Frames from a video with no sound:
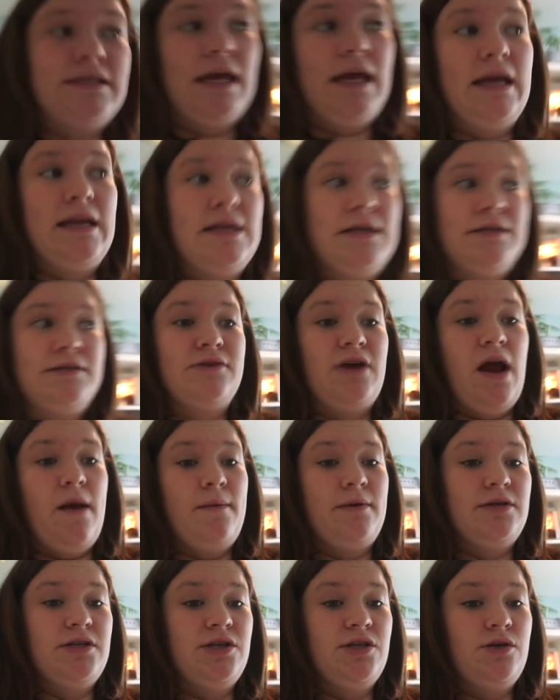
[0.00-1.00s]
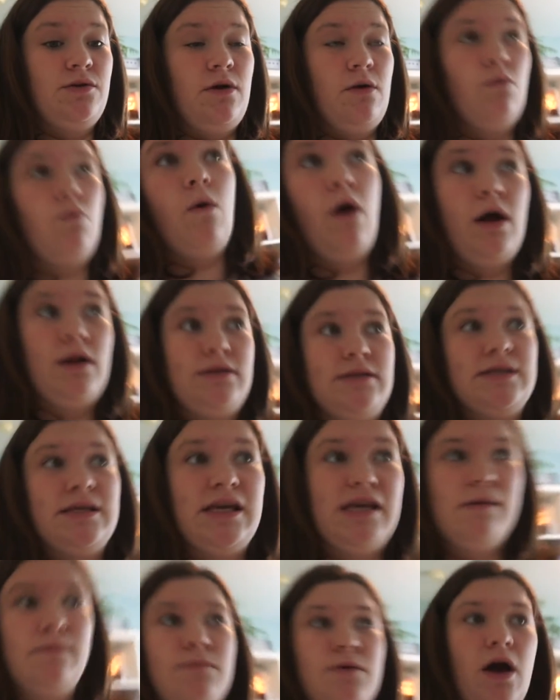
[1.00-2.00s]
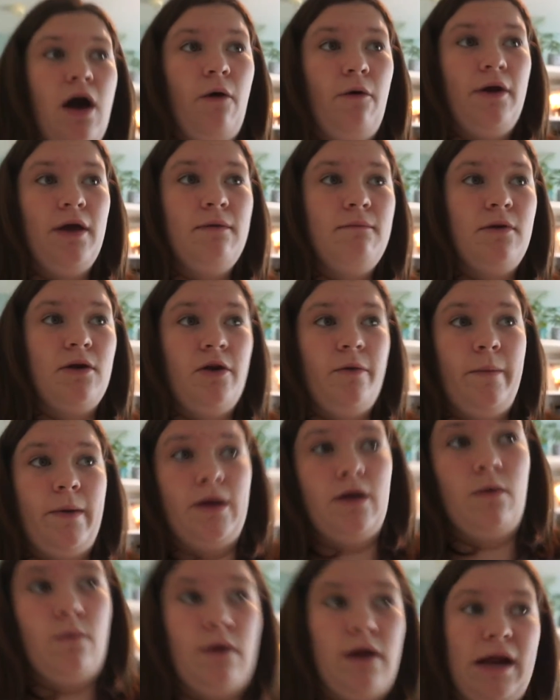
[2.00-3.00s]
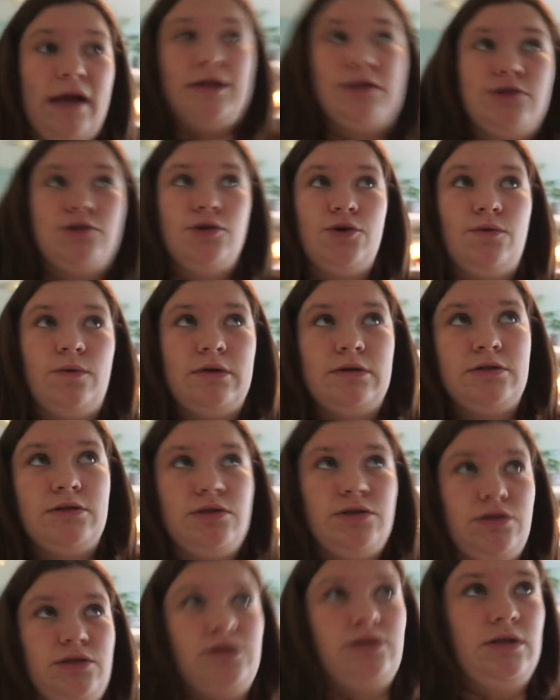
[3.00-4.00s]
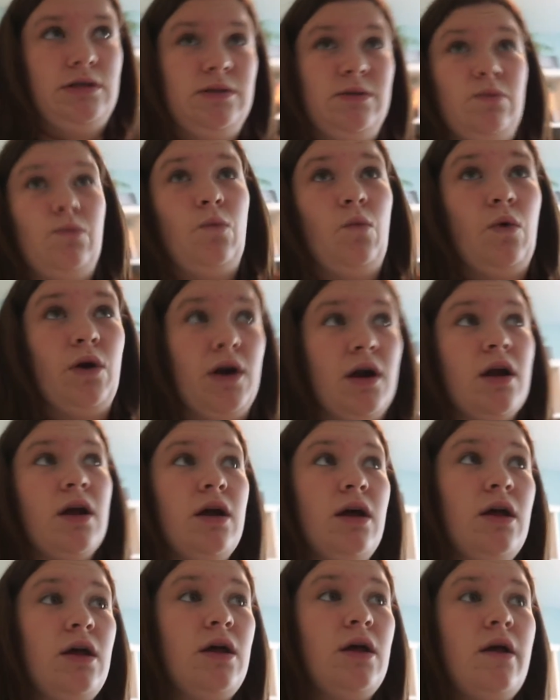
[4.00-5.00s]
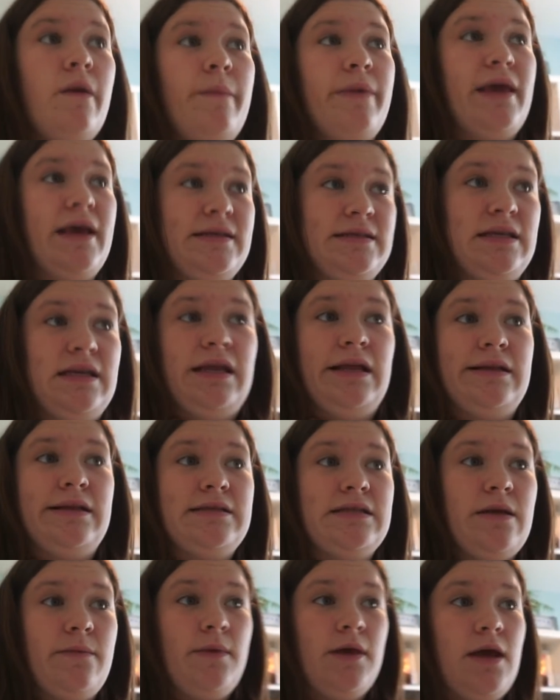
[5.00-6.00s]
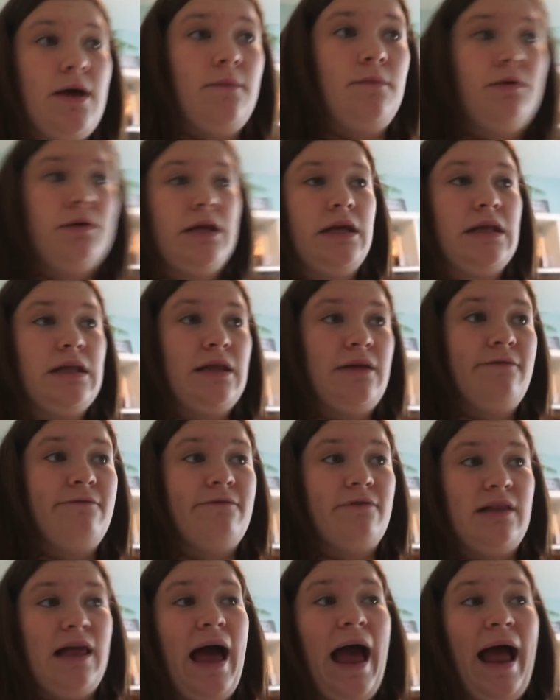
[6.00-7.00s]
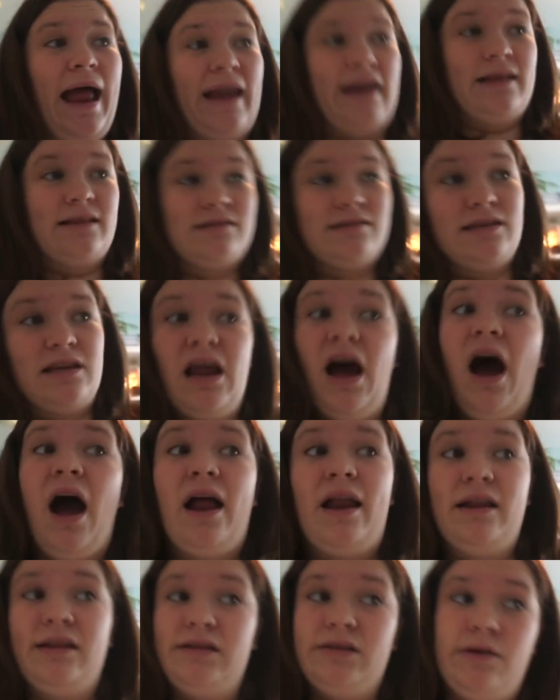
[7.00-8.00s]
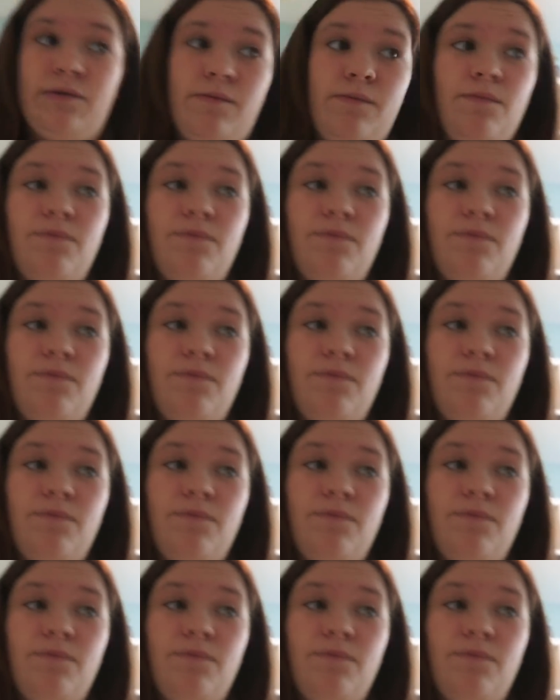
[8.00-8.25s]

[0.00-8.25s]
I can describe it to you. I want to keep going, but no matter what I do, it just doesn't work because it needs to be completely flat, and it's not, and so